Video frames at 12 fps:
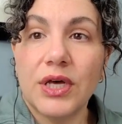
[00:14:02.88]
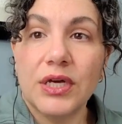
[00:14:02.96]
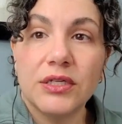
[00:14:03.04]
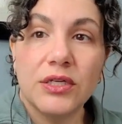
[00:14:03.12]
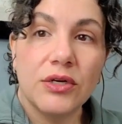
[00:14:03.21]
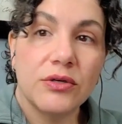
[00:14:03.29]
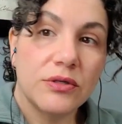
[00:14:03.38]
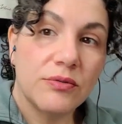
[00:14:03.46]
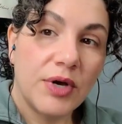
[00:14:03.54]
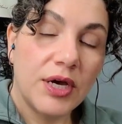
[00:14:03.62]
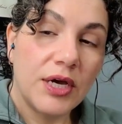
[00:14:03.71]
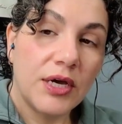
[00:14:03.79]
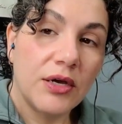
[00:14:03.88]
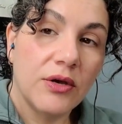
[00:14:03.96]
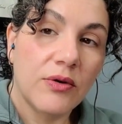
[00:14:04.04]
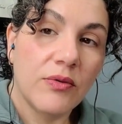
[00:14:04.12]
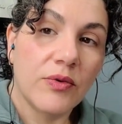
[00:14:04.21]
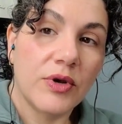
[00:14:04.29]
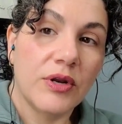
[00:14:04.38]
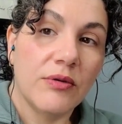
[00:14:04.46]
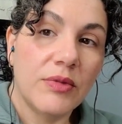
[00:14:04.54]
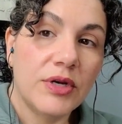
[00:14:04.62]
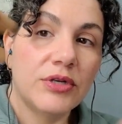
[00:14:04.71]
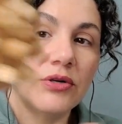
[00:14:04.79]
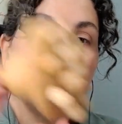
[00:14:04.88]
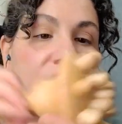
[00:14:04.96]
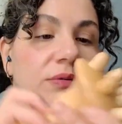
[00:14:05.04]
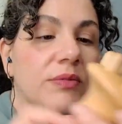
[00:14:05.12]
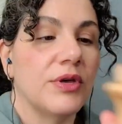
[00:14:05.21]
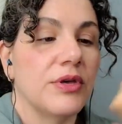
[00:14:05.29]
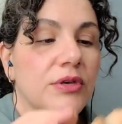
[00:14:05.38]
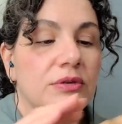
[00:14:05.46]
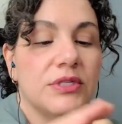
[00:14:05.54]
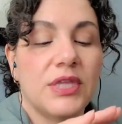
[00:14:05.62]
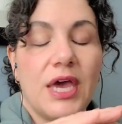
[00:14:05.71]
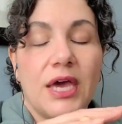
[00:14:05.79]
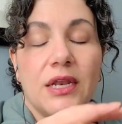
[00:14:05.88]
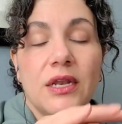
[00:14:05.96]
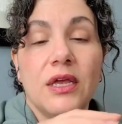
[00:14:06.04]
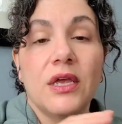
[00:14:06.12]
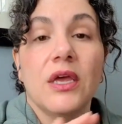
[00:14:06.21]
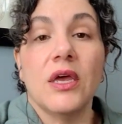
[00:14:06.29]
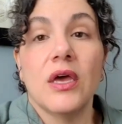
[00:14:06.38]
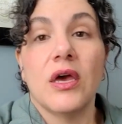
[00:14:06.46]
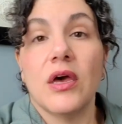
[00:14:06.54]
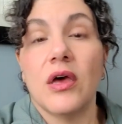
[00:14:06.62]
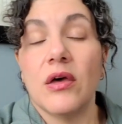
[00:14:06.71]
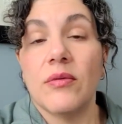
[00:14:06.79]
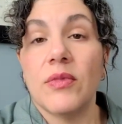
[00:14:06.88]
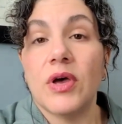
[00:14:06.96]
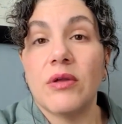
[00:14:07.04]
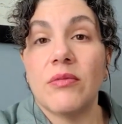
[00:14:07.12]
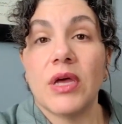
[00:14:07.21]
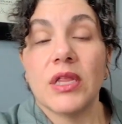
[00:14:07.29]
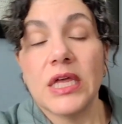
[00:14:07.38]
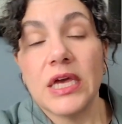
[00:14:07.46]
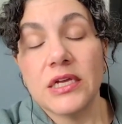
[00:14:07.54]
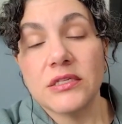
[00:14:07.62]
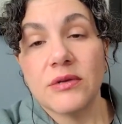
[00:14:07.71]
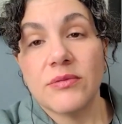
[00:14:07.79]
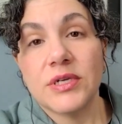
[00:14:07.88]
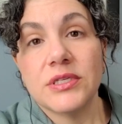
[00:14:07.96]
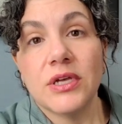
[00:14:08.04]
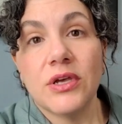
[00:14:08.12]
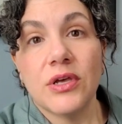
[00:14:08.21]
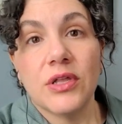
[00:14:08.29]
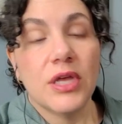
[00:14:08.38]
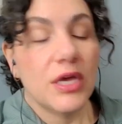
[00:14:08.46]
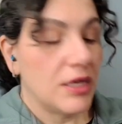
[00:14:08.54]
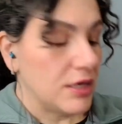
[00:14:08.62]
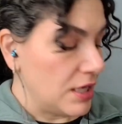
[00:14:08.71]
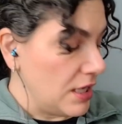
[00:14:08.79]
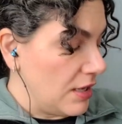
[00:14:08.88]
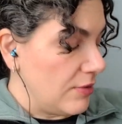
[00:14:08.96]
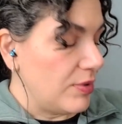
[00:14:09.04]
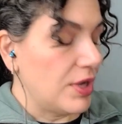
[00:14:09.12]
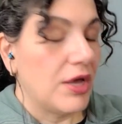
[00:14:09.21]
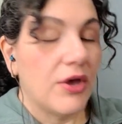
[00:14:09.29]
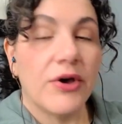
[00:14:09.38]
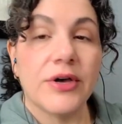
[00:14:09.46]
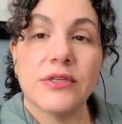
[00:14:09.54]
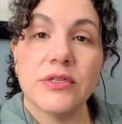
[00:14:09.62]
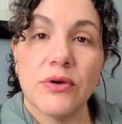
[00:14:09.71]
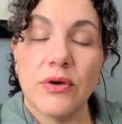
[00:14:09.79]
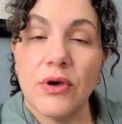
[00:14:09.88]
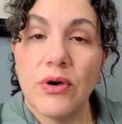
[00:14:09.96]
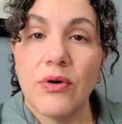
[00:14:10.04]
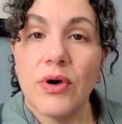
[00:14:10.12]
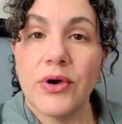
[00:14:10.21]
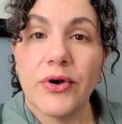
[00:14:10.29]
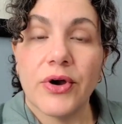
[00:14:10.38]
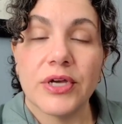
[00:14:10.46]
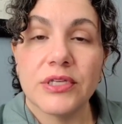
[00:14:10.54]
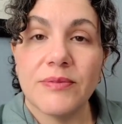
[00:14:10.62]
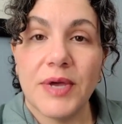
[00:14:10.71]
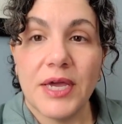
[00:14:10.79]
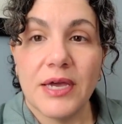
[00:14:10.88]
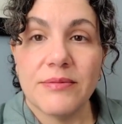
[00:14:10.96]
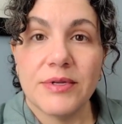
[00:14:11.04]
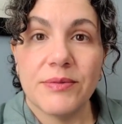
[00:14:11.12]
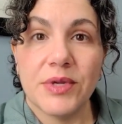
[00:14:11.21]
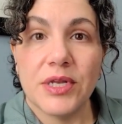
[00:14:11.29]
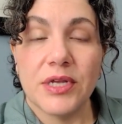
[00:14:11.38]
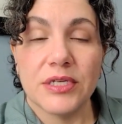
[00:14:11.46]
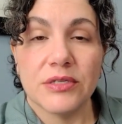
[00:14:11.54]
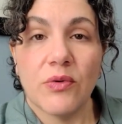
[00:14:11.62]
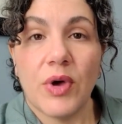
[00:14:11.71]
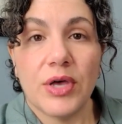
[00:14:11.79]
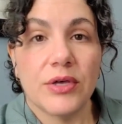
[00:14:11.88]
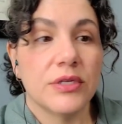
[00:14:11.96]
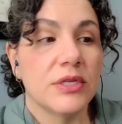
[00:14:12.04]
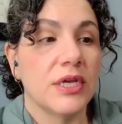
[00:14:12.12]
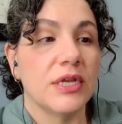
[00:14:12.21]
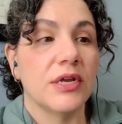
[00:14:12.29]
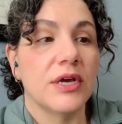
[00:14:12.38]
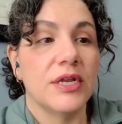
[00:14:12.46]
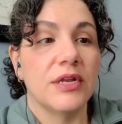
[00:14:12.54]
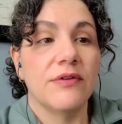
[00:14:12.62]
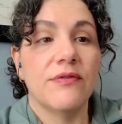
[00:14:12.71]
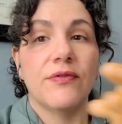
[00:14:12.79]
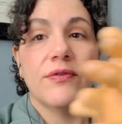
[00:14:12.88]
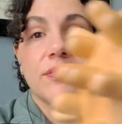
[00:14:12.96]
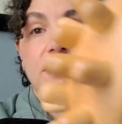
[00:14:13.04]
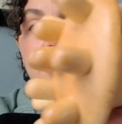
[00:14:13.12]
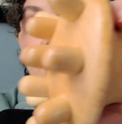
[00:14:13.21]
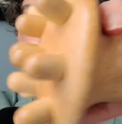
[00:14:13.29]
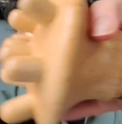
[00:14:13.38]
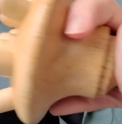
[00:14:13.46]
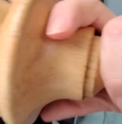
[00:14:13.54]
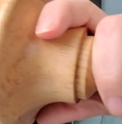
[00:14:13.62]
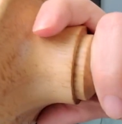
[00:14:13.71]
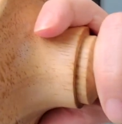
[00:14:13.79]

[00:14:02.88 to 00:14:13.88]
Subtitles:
like to use my wooden mushroom. I'll use that on my legs and my cellulite, but I'll also go across my abdomen as well and kind of get into